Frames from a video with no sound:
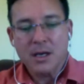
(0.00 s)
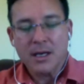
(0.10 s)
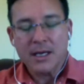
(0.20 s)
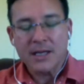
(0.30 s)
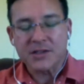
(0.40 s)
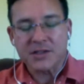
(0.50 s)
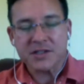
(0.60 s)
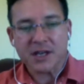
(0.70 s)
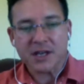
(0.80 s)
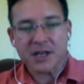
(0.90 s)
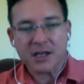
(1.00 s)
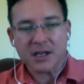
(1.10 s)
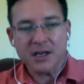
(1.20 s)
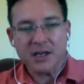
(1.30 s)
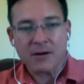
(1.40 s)
it's a
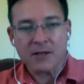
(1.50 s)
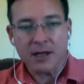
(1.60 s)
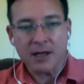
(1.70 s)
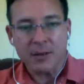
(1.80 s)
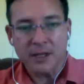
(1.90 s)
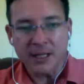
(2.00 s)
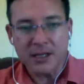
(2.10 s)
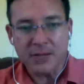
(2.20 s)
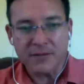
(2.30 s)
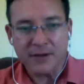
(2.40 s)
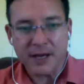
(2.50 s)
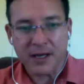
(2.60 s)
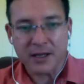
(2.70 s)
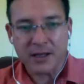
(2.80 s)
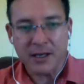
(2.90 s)
secondary element in the
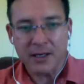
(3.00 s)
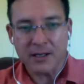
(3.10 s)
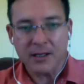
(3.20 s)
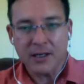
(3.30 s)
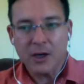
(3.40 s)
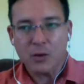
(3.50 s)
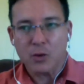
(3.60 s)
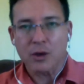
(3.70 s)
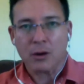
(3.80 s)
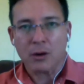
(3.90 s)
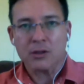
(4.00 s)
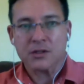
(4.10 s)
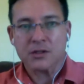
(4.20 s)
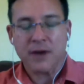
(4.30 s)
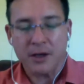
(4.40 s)
fact that regardless of
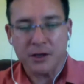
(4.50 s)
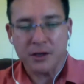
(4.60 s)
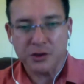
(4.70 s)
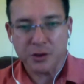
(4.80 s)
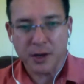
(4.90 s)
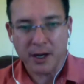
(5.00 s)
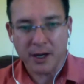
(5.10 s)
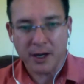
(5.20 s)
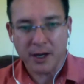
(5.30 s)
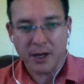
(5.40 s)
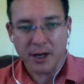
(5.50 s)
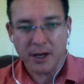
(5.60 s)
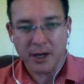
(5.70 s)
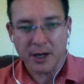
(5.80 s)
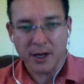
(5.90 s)
how you dress,
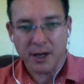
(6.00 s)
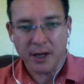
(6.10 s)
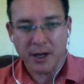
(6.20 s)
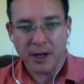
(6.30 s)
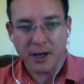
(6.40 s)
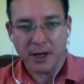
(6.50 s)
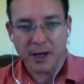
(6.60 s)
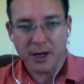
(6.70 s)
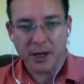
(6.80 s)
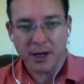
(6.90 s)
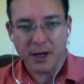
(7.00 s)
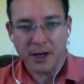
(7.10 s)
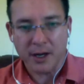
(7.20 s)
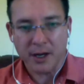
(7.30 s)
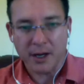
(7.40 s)
if every opportunity
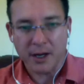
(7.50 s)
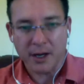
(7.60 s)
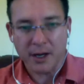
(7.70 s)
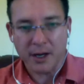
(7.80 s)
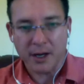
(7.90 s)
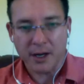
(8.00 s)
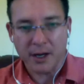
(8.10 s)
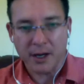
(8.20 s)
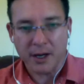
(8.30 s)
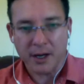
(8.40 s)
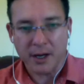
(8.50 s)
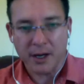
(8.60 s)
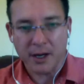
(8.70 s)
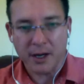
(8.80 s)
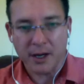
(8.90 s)
of interaction with
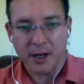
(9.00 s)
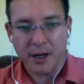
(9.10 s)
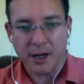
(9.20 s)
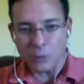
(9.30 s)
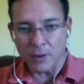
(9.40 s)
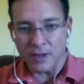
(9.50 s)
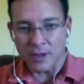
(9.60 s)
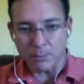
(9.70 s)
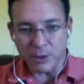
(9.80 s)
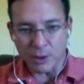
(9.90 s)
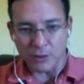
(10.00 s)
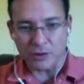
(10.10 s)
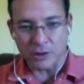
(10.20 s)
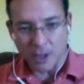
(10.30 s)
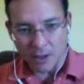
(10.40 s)
our kids is one that builds
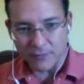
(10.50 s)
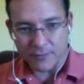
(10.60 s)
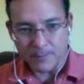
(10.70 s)
love,